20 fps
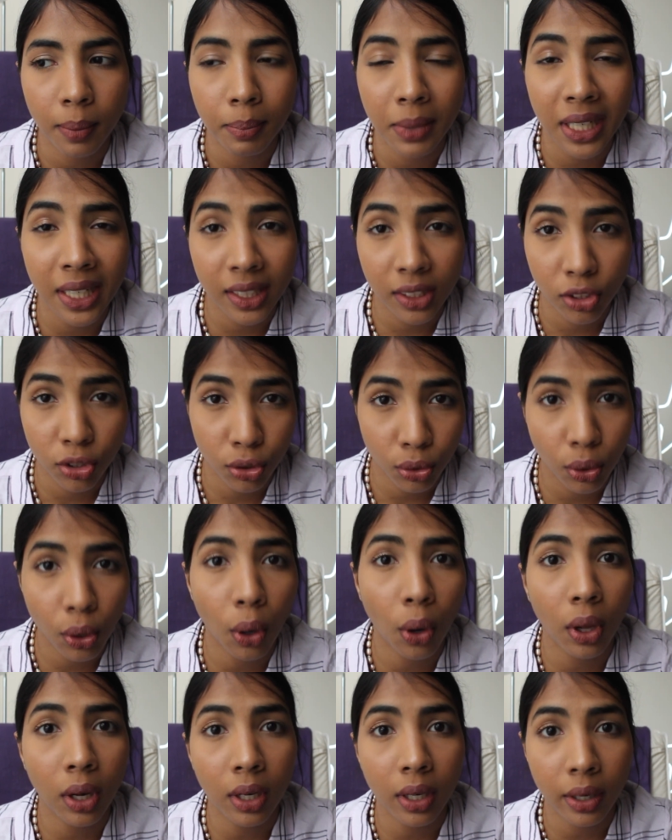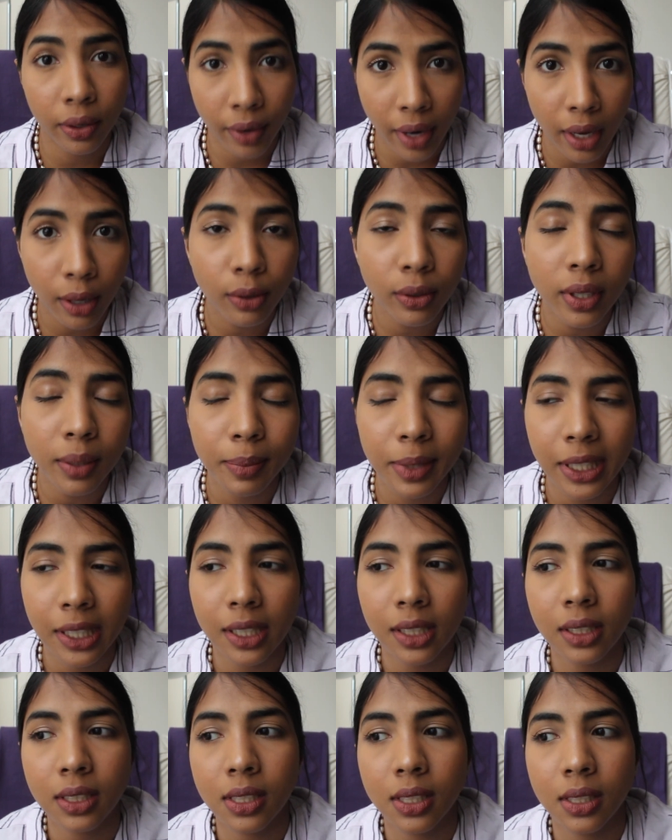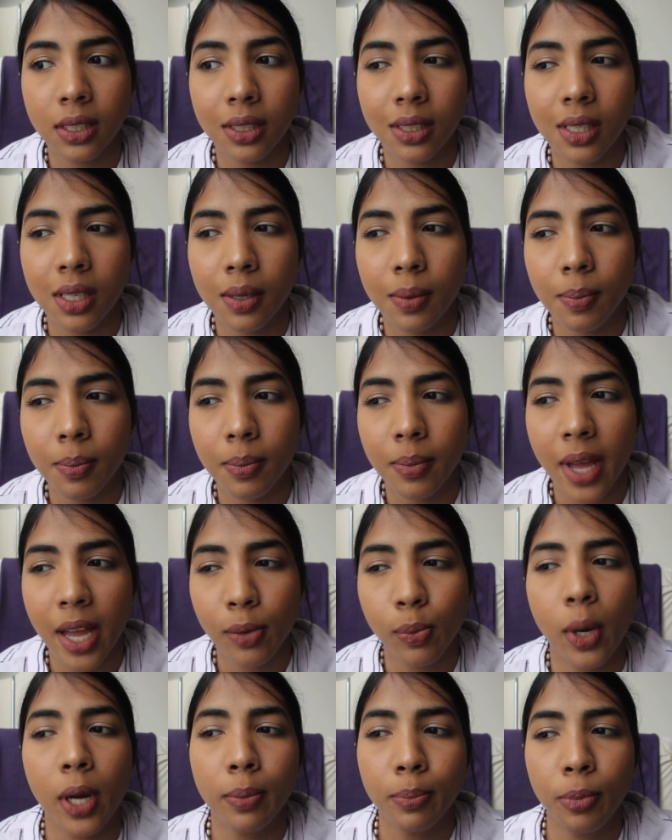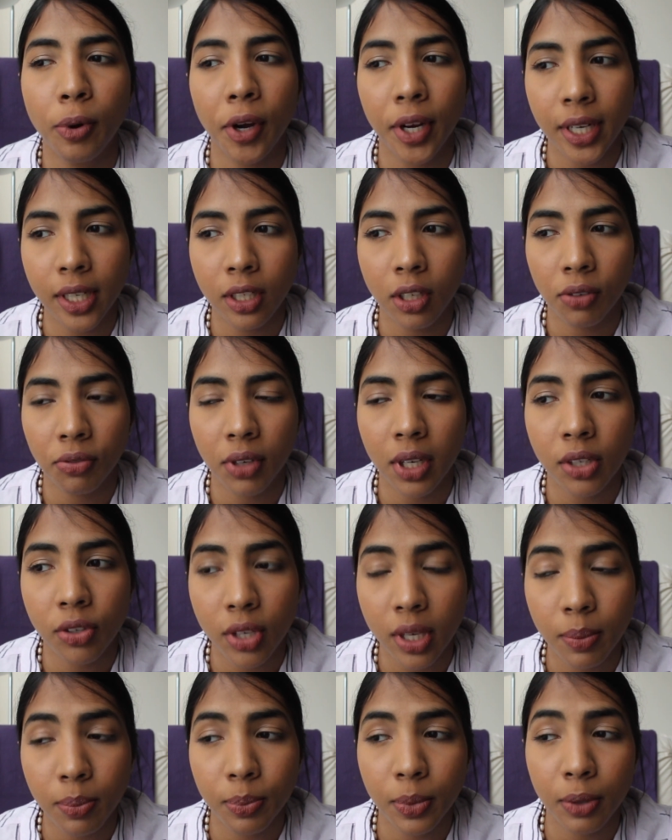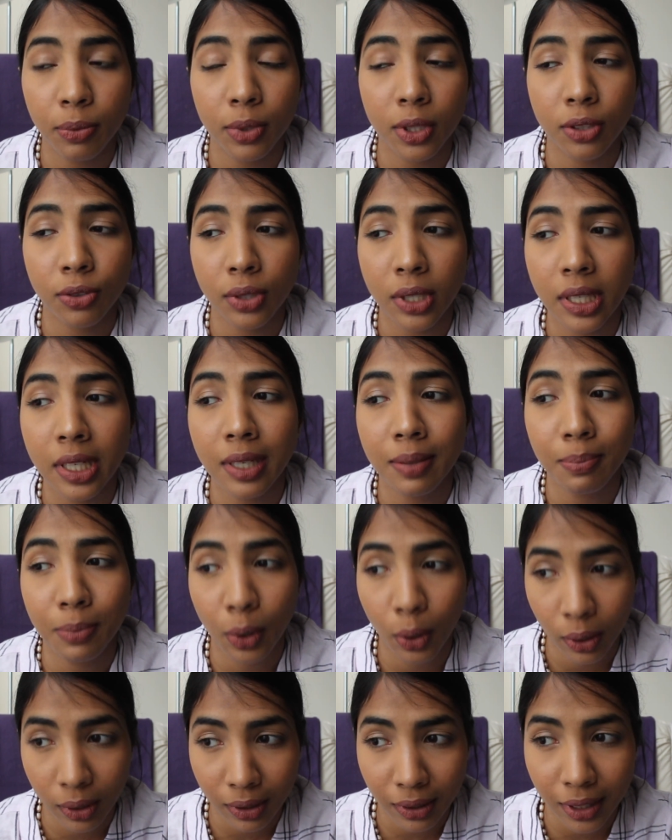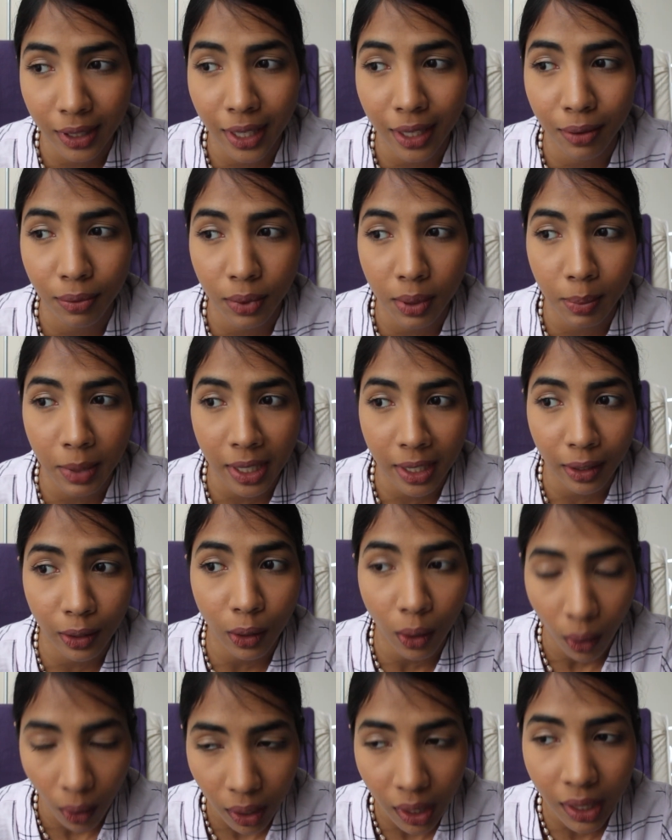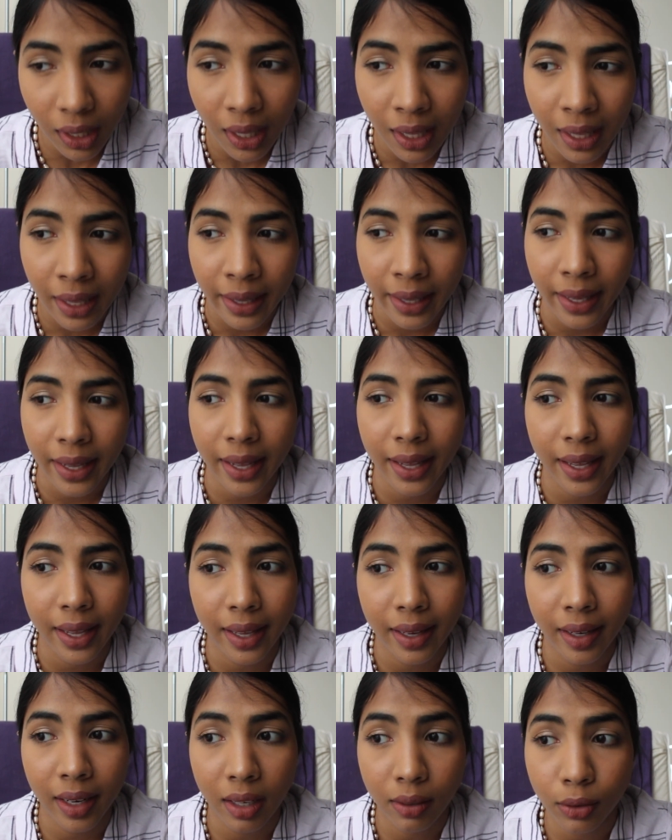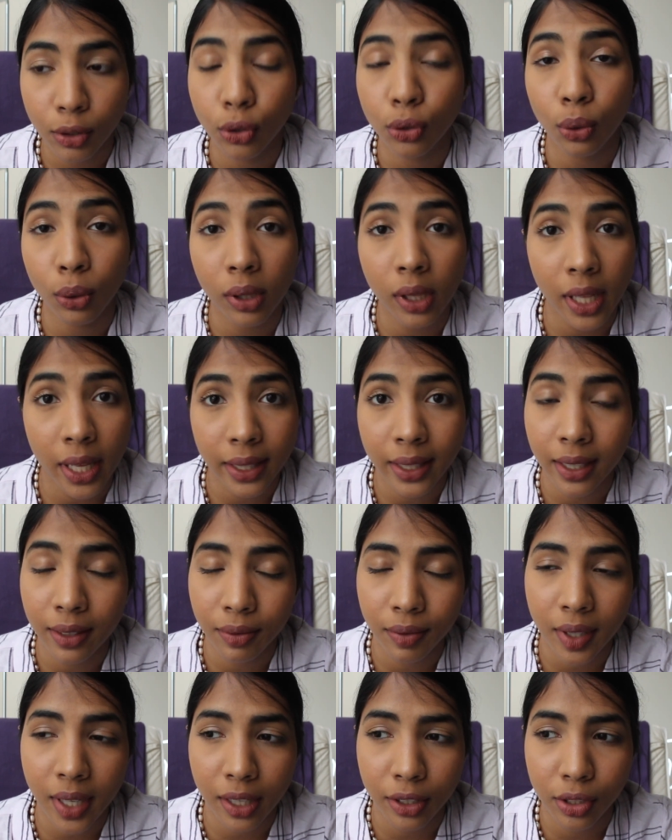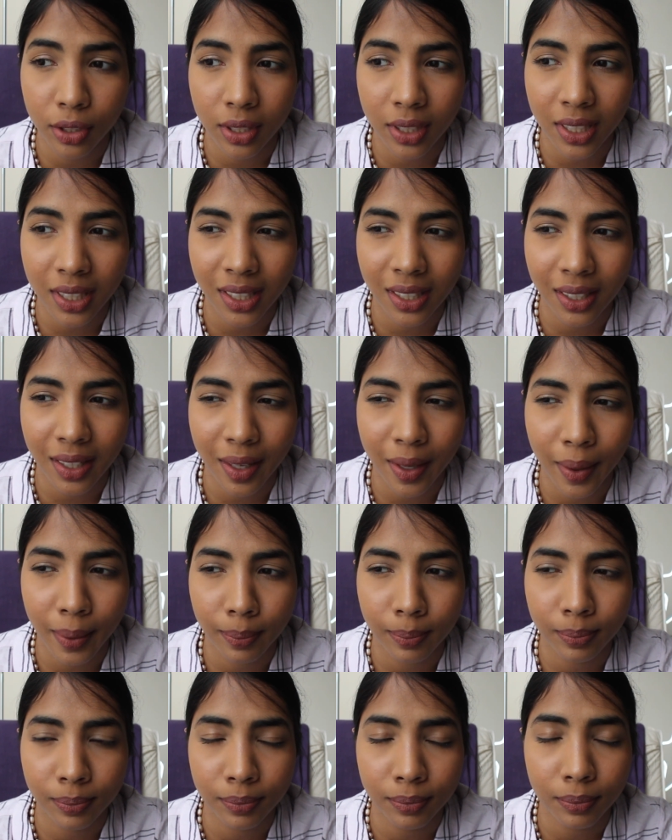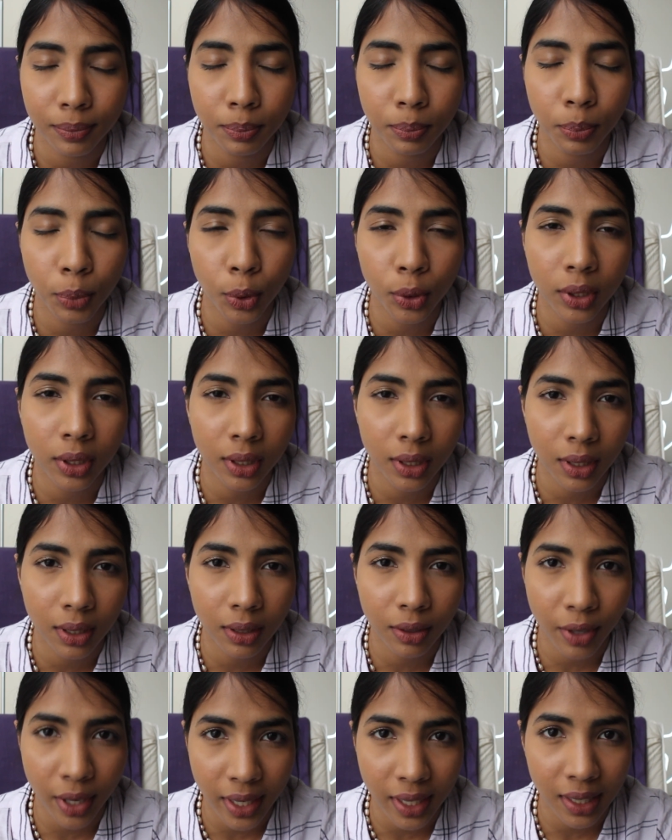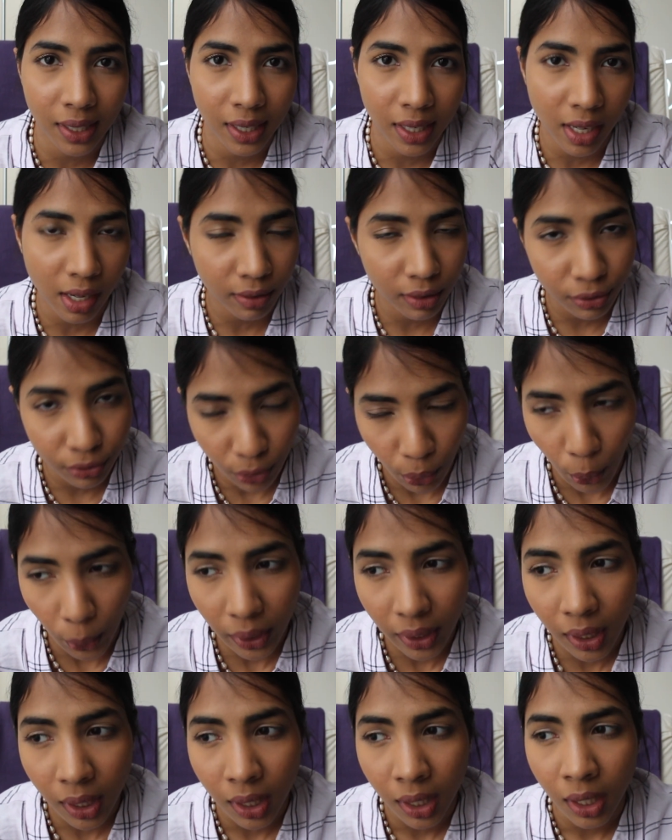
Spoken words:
minutes to call around, because at one point of our trip it was really important that we made a call, and I was so glad that we actually put credit in our phone.